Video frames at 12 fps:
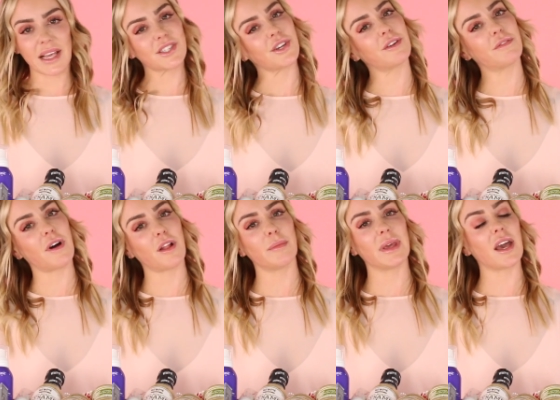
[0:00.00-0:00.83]
Make sure
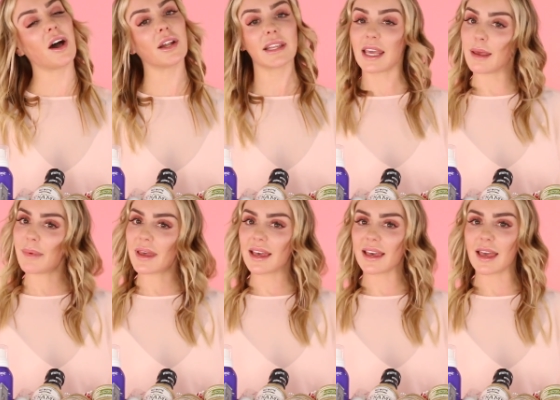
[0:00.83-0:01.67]
to follow me on
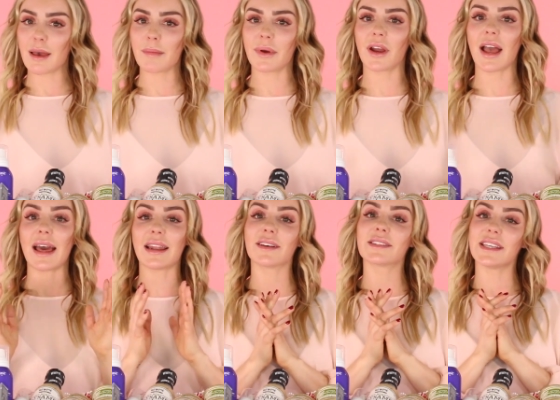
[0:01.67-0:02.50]
Keeping It
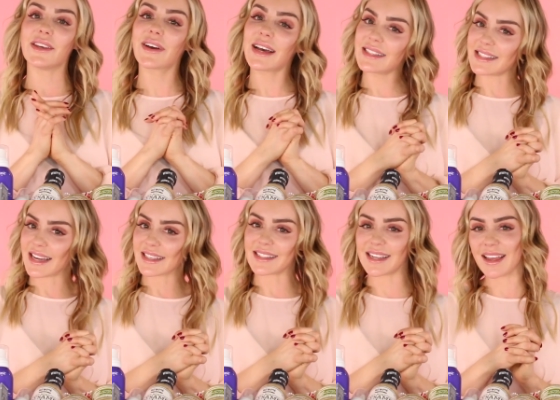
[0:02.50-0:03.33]
Kymber, and I'll see you
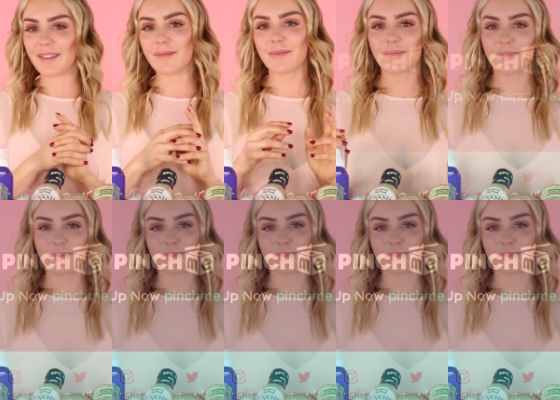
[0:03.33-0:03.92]
guys next time.